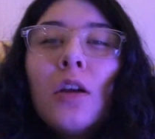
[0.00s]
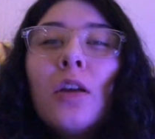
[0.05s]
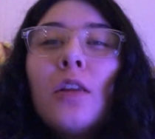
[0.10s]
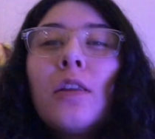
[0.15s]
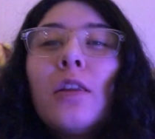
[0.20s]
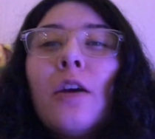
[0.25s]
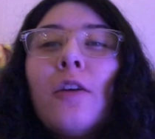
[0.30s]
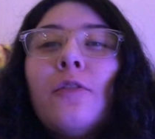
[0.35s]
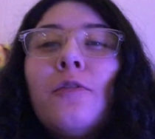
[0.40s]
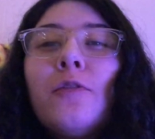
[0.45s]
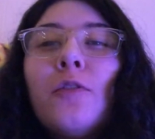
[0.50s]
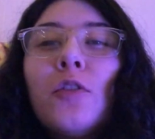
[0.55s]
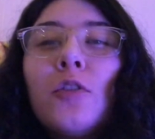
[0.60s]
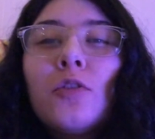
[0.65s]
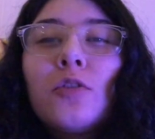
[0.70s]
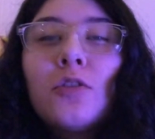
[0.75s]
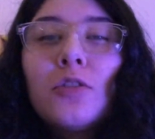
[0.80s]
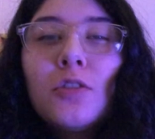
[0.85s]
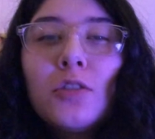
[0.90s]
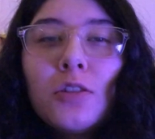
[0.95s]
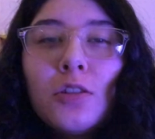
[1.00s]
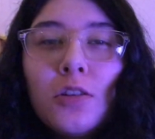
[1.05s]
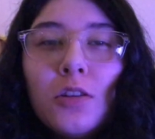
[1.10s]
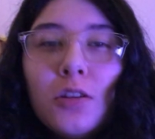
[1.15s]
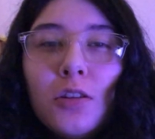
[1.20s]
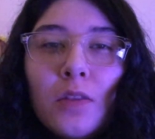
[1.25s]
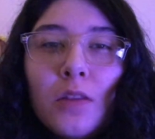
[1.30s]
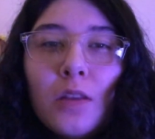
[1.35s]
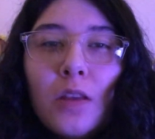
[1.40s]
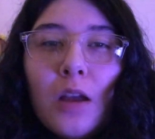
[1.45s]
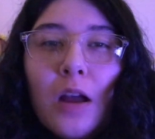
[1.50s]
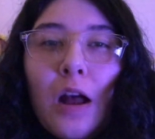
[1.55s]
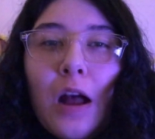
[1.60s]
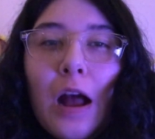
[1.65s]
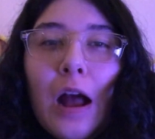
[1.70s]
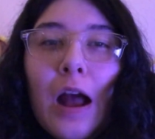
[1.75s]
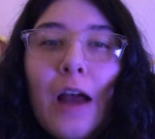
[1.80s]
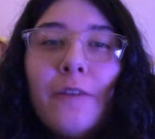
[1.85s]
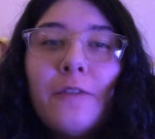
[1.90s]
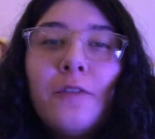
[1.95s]
Now first,
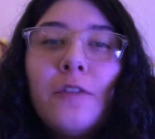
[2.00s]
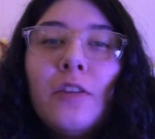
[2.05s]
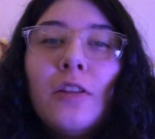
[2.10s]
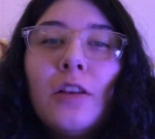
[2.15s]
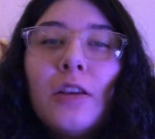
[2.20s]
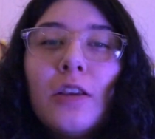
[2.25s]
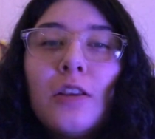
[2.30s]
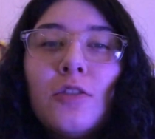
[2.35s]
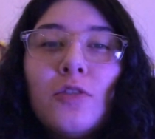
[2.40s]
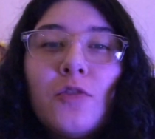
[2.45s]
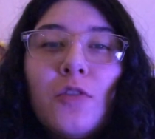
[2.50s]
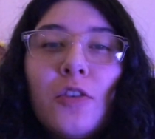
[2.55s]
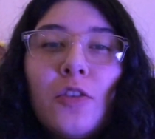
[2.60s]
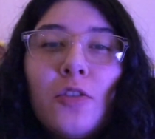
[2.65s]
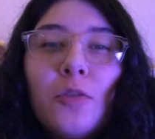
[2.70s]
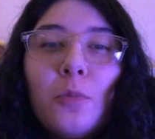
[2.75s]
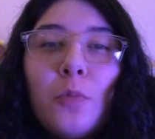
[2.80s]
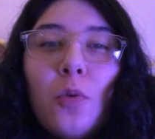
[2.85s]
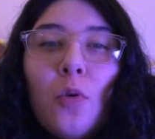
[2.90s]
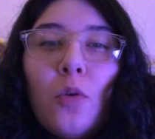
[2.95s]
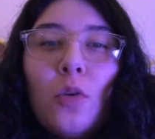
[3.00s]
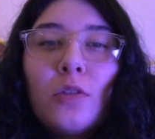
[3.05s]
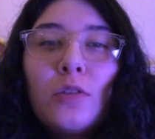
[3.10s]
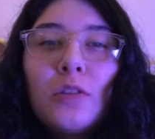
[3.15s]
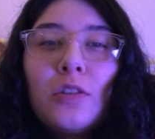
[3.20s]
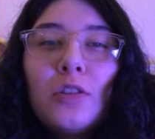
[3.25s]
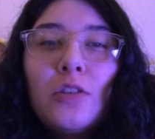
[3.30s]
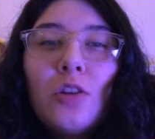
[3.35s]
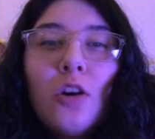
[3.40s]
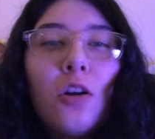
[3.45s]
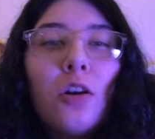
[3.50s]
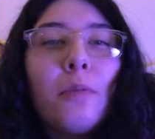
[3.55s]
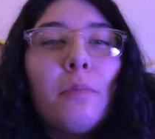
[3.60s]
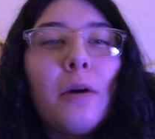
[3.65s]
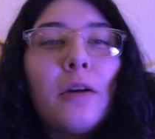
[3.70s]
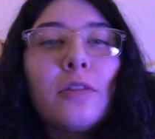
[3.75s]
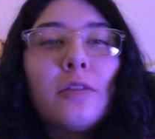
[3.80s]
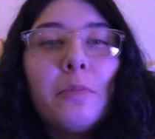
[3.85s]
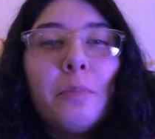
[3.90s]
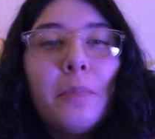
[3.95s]
I feel like it's very important to talk
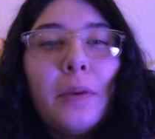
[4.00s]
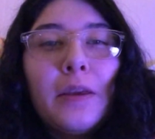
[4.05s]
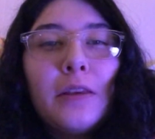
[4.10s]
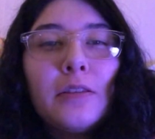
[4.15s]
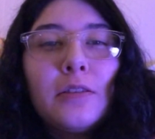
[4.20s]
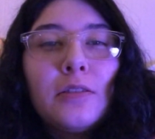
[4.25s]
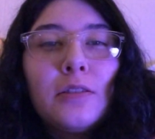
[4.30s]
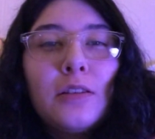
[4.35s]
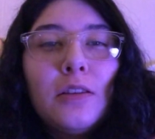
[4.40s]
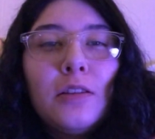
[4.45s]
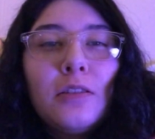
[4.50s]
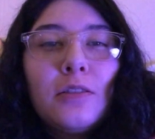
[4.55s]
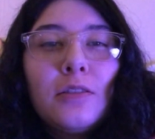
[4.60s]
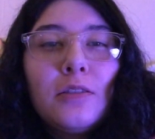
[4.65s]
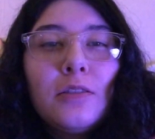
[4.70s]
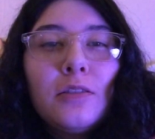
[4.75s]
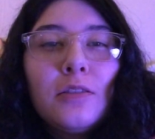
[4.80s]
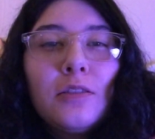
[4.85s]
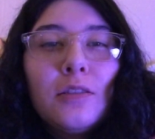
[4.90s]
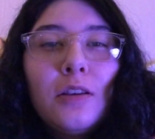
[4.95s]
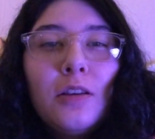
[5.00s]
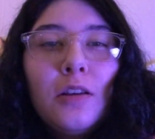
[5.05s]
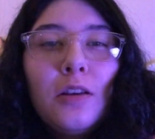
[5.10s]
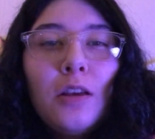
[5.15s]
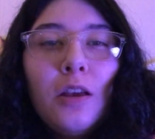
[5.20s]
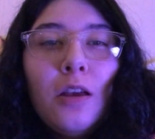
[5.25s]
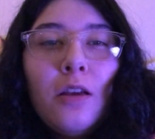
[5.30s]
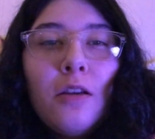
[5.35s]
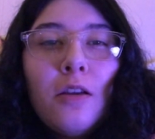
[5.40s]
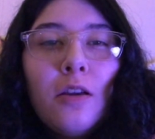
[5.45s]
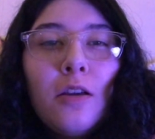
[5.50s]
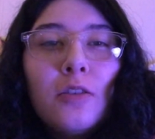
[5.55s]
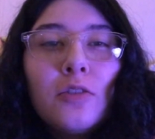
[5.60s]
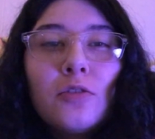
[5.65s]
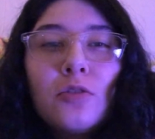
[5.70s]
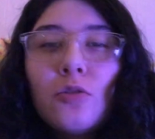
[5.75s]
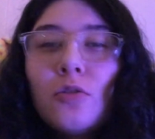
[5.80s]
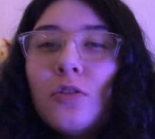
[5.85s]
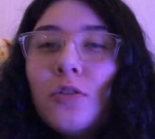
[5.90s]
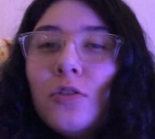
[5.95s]
about the basics.
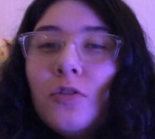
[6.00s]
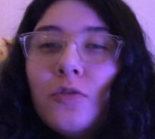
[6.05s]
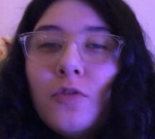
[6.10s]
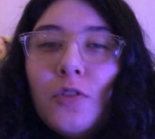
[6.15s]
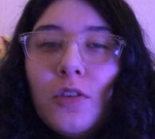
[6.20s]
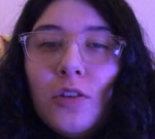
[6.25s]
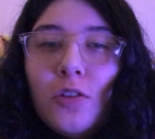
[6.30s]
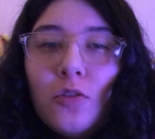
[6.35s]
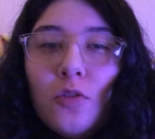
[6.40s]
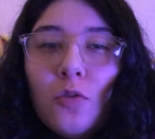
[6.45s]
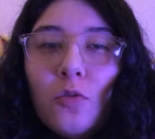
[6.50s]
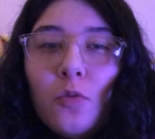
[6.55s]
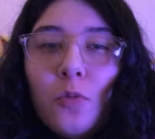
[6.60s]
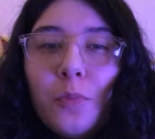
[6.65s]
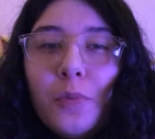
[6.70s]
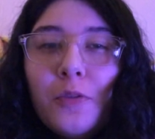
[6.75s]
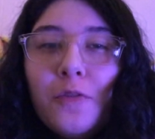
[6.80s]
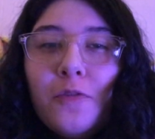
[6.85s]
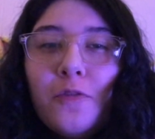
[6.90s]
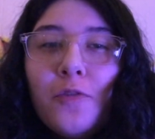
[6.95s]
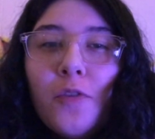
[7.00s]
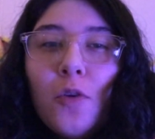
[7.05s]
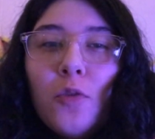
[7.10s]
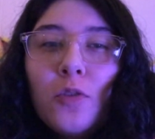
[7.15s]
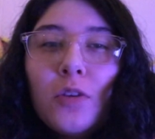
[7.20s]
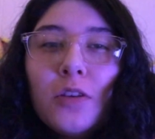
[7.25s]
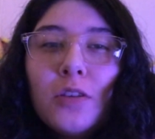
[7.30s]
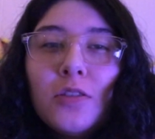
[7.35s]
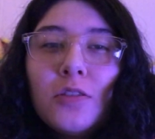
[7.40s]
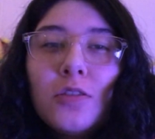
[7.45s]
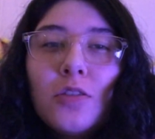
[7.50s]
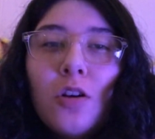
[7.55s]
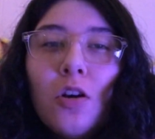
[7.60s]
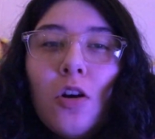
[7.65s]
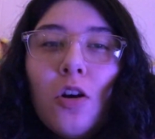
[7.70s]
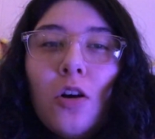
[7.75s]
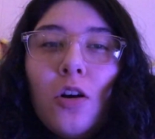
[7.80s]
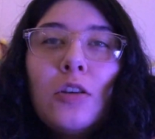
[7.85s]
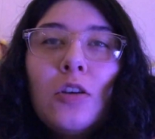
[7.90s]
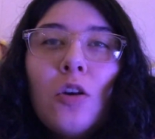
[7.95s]
So this video will be focused
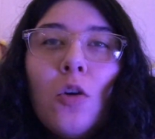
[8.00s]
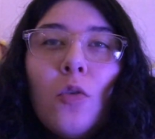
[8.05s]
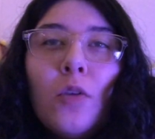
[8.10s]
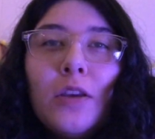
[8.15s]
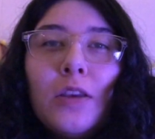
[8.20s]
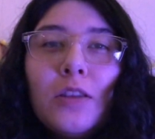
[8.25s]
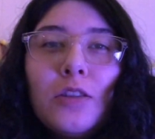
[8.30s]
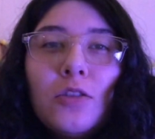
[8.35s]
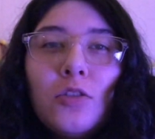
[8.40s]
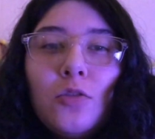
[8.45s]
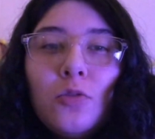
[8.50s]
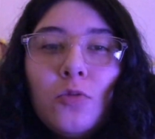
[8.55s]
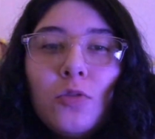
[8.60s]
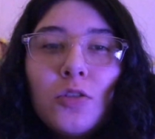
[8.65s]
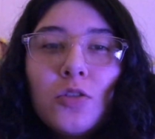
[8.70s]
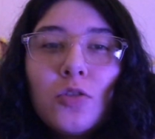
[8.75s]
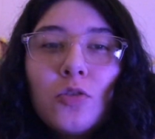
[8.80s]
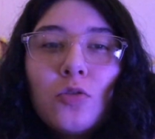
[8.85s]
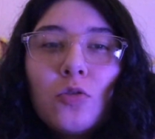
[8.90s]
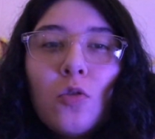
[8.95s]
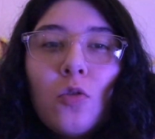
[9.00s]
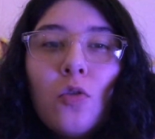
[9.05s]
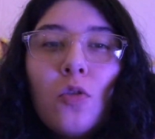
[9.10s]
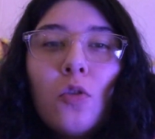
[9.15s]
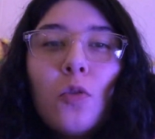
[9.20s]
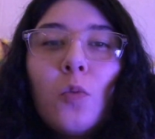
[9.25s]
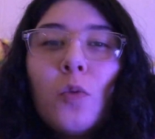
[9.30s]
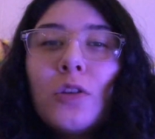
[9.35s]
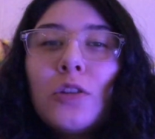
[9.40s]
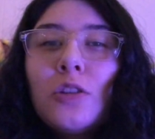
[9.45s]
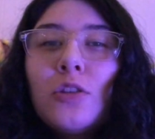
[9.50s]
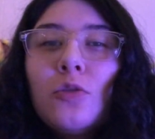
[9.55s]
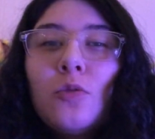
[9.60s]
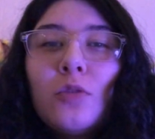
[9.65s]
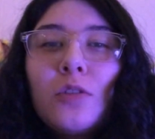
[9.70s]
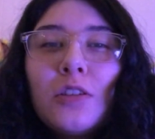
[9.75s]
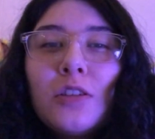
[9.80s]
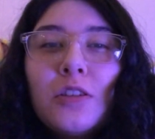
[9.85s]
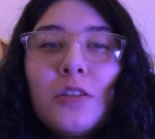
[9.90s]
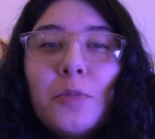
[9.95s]
on going into a store, what to
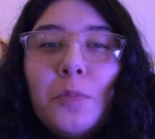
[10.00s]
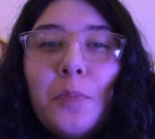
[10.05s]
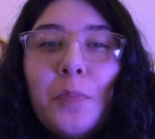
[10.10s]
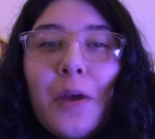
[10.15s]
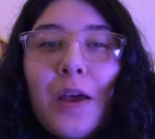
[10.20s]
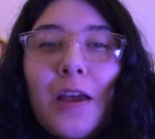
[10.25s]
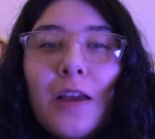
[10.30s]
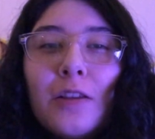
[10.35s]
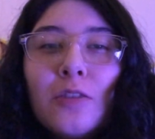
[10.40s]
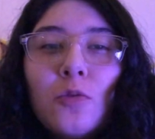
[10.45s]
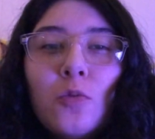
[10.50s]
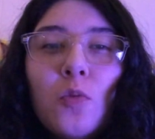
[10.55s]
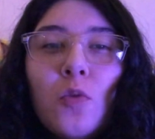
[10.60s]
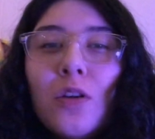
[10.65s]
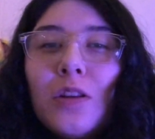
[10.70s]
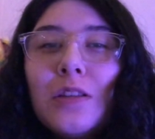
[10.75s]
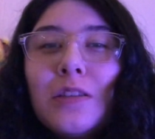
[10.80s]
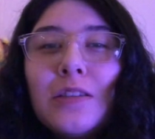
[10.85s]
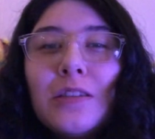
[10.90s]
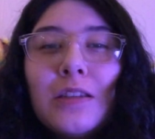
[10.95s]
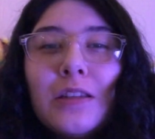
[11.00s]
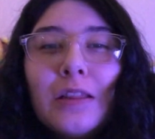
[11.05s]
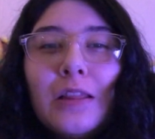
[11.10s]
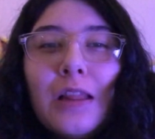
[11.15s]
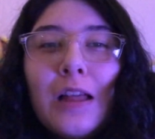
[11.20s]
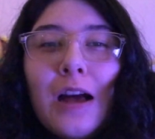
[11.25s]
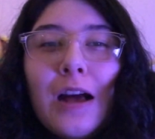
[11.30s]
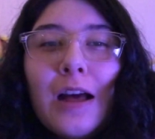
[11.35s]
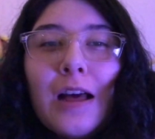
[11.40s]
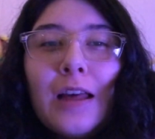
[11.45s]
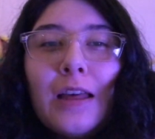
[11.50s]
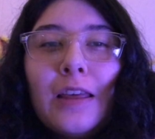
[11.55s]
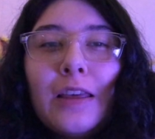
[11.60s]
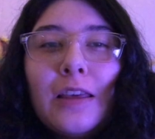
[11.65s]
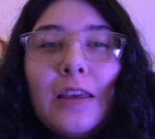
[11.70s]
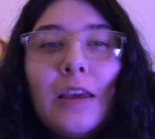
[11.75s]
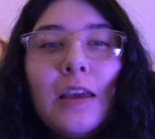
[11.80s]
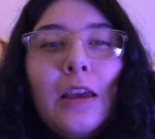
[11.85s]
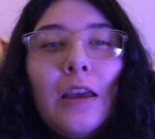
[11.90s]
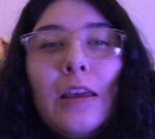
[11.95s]
expect, what it's like,
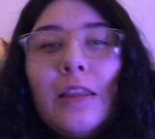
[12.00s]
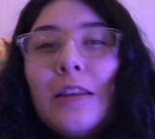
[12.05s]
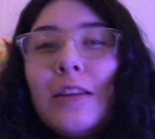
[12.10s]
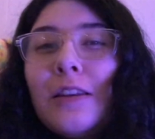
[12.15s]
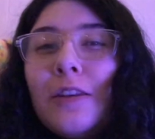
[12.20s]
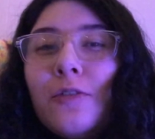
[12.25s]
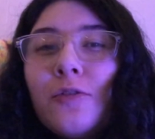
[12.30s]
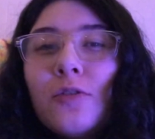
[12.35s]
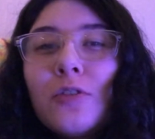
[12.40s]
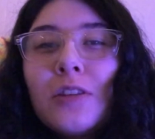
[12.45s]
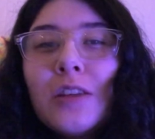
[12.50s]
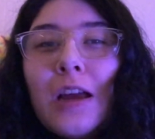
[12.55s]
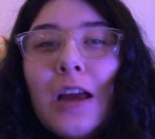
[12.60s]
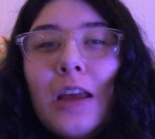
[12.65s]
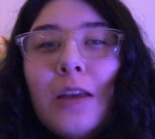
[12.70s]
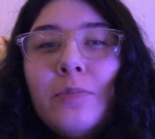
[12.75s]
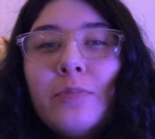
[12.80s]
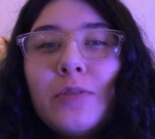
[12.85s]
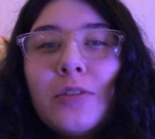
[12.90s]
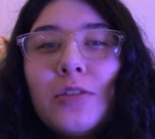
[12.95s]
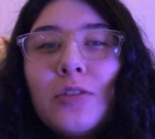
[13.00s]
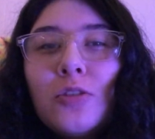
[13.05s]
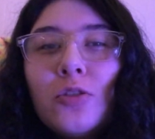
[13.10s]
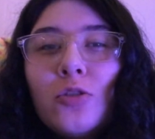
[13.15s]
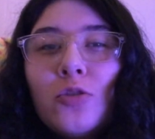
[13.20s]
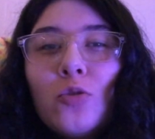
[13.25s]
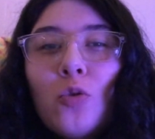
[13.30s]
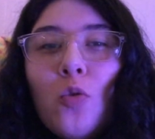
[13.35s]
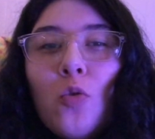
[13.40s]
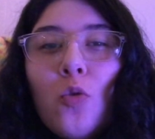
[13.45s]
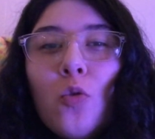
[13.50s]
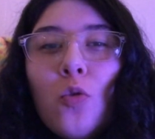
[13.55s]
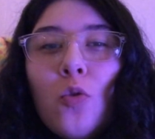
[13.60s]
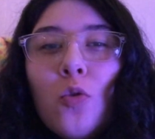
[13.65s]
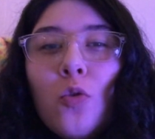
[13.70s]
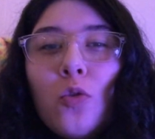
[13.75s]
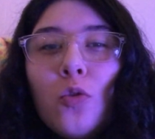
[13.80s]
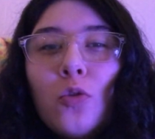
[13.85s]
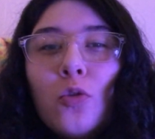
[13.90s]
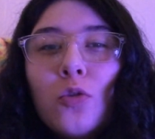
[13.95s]
the different types of
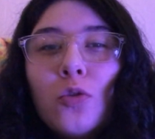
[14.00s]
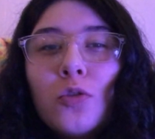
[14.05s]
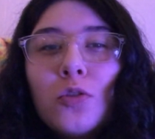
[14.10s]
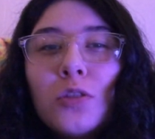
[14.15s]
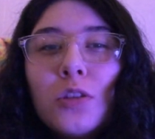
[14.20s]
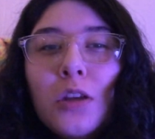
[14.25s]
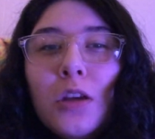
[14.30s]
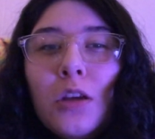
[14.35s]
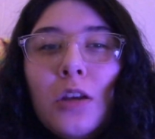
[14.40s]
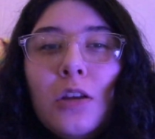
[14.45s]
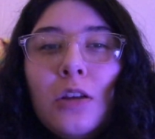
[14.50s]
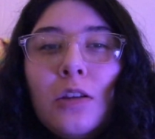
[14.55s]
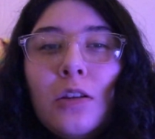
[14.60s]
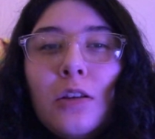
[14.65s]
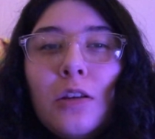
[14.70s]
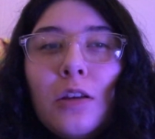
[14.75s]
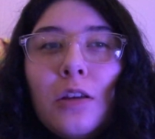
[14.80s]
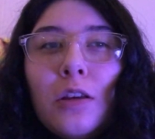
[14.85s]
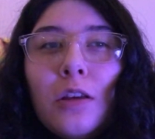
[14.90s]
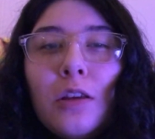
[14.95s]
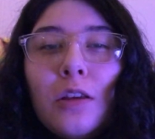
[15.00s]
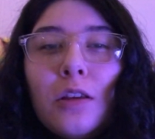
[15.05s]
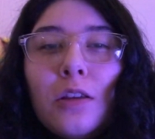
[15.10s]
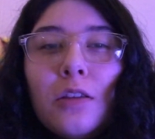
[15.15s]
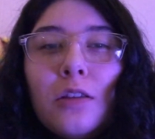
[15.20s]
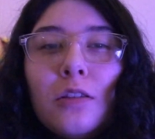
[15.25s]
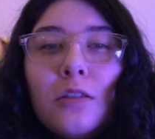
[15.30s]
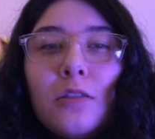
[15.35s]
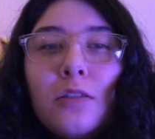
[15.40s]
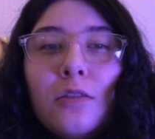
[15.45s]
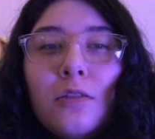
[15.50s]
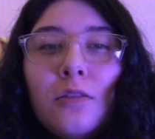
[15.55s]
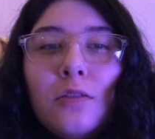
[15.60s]
stores, and